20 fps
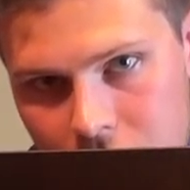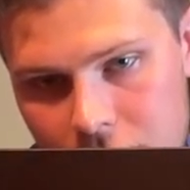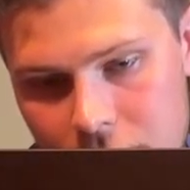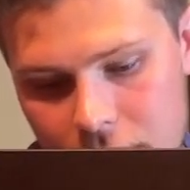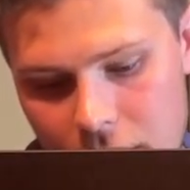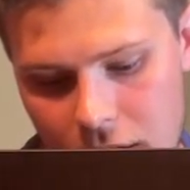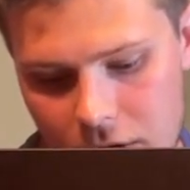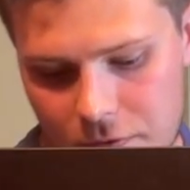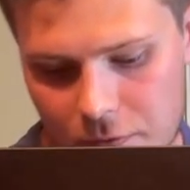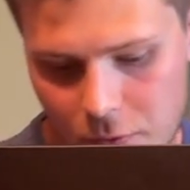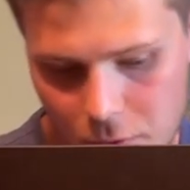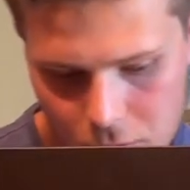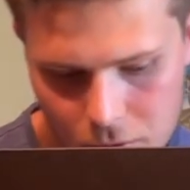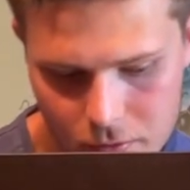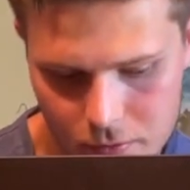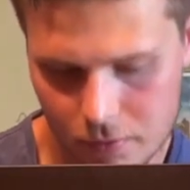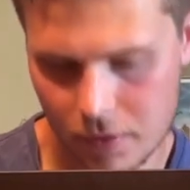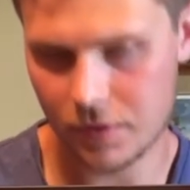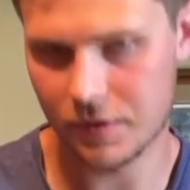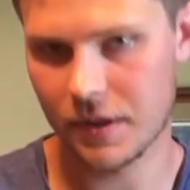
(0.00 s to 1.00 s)
Not a full
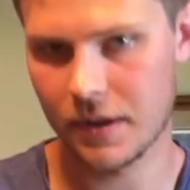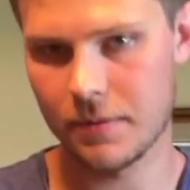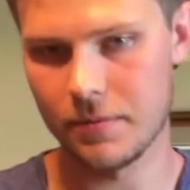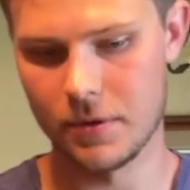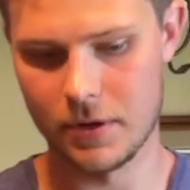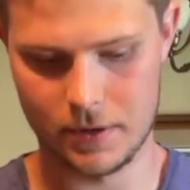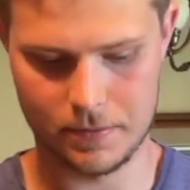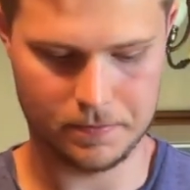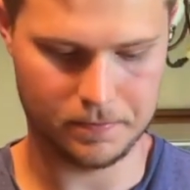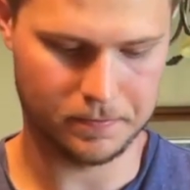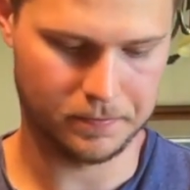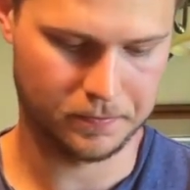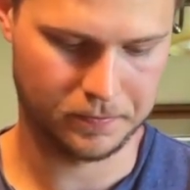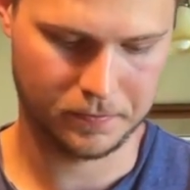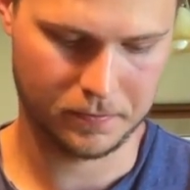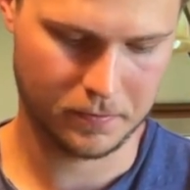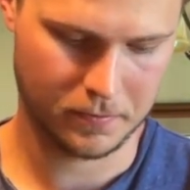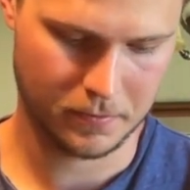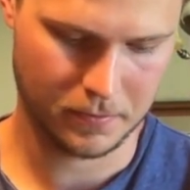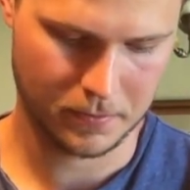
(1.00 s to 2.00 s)
rotate, but
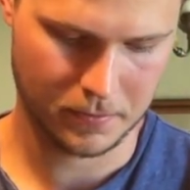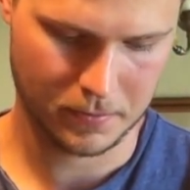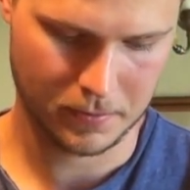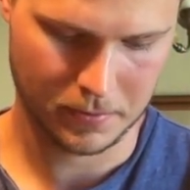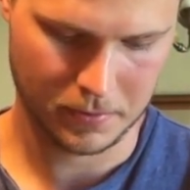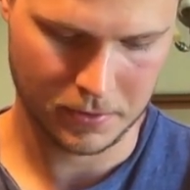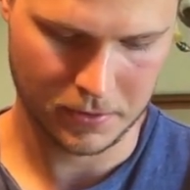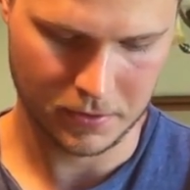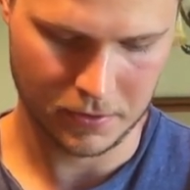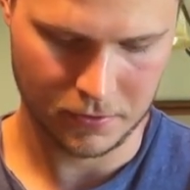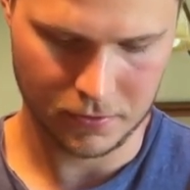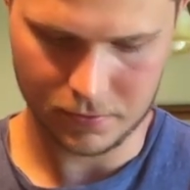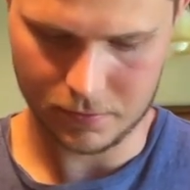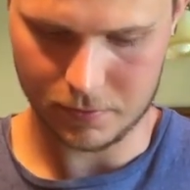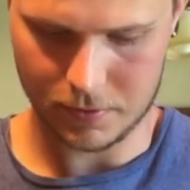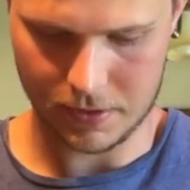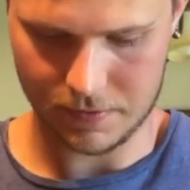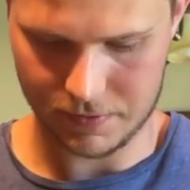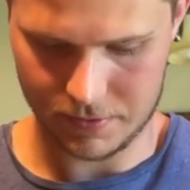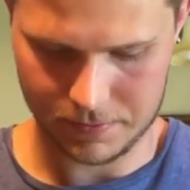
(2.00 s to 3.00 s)

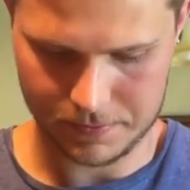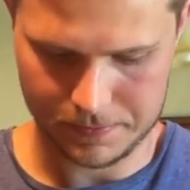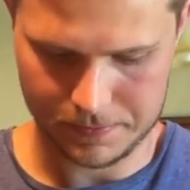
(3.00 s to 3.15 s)
whatever.